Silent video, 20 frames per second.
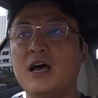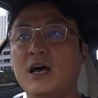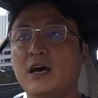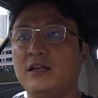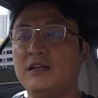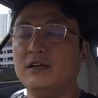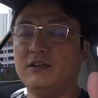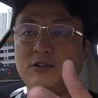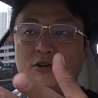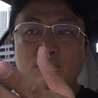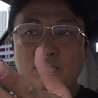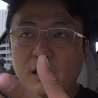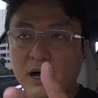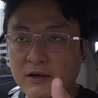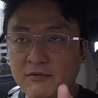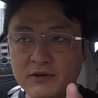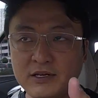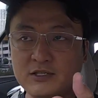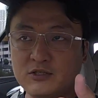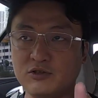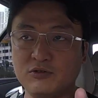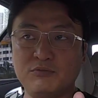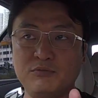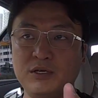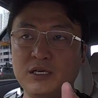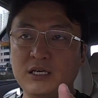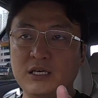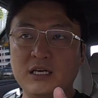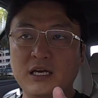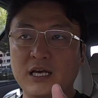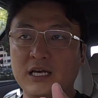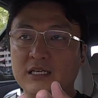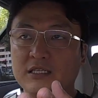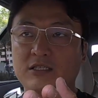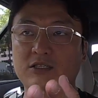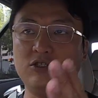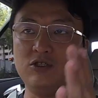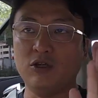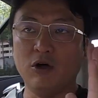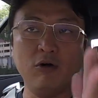The new Myvi to me
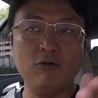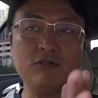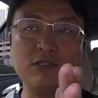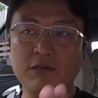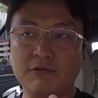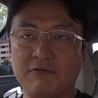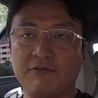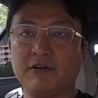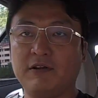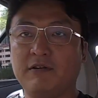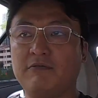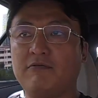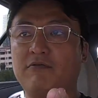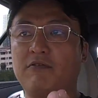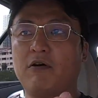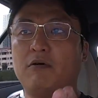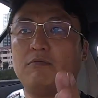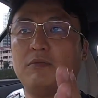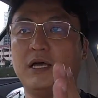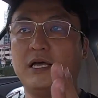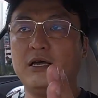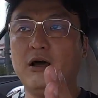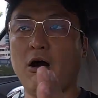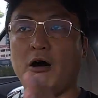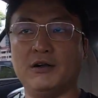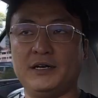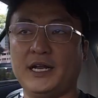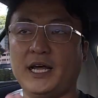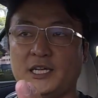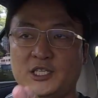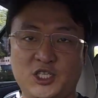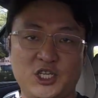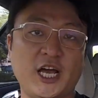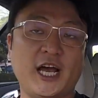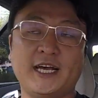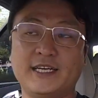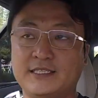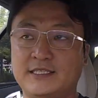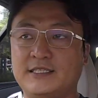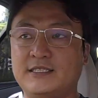is no different from a Honda
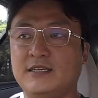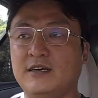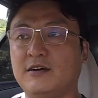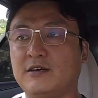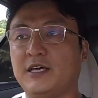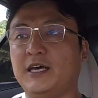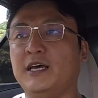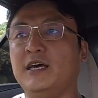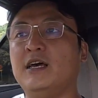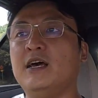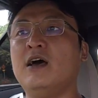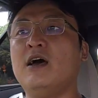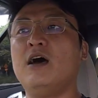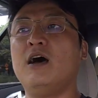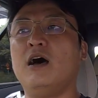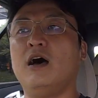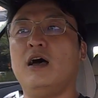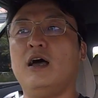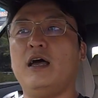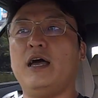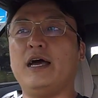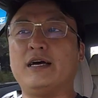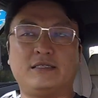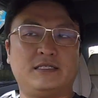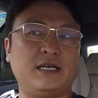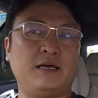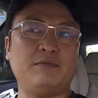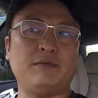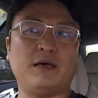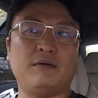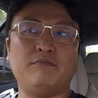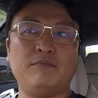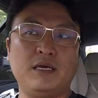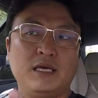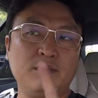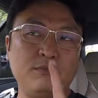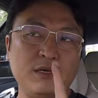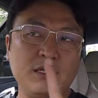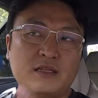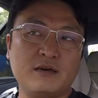Jazz, okay, except that
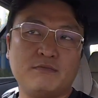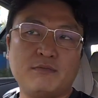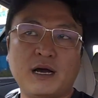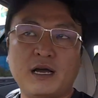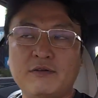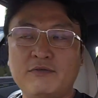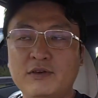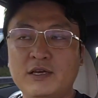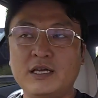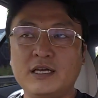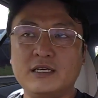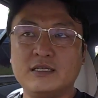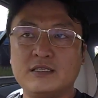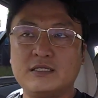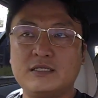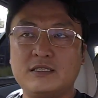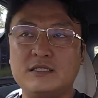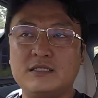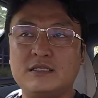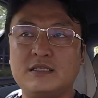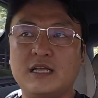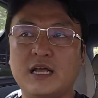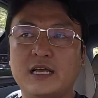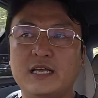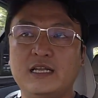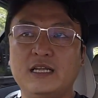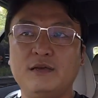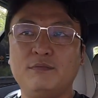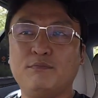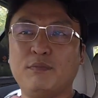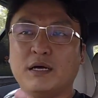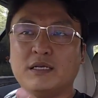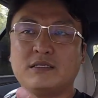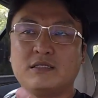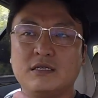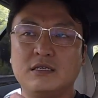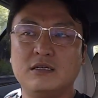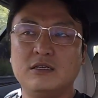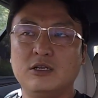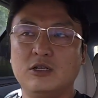maybe the Myvi is slightly
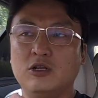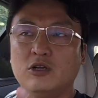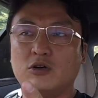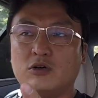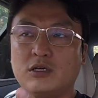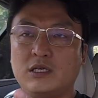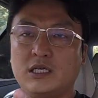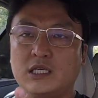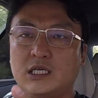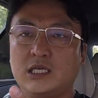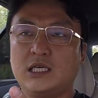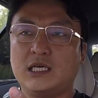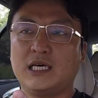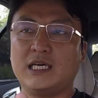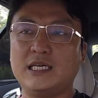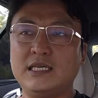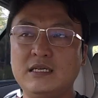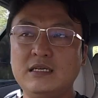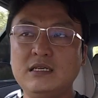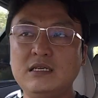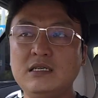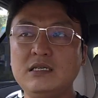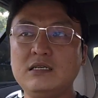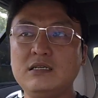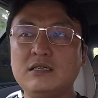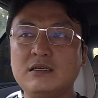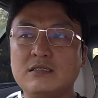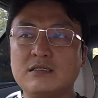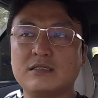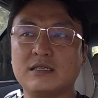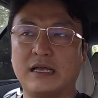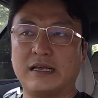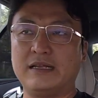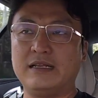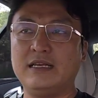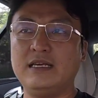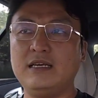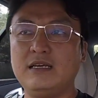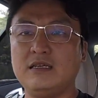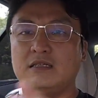better looking,
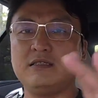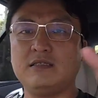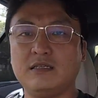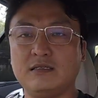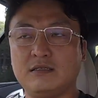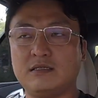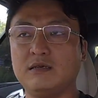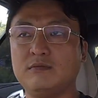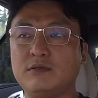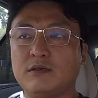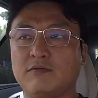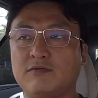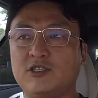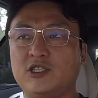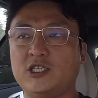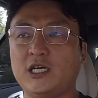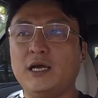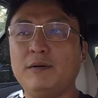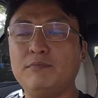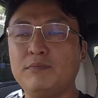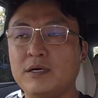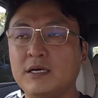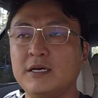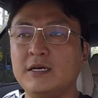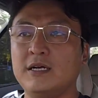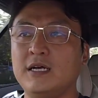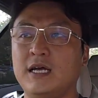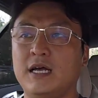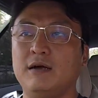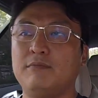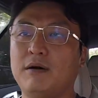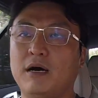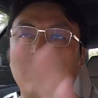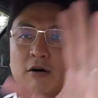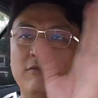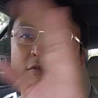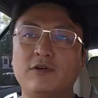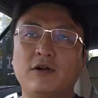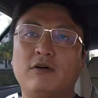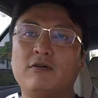slightly, in terms of shape, but
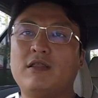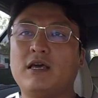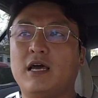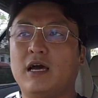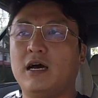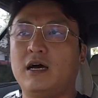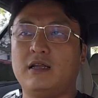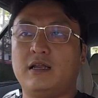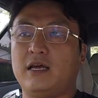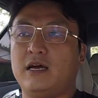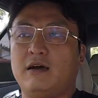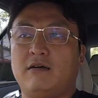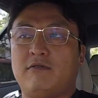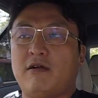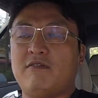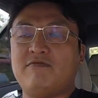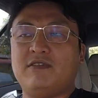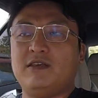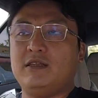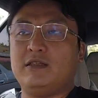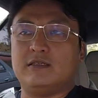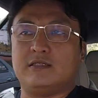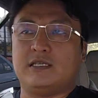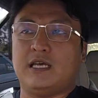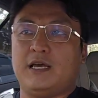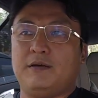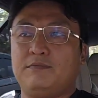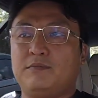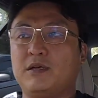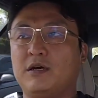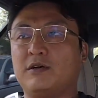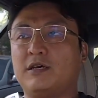overall they are roughly the same.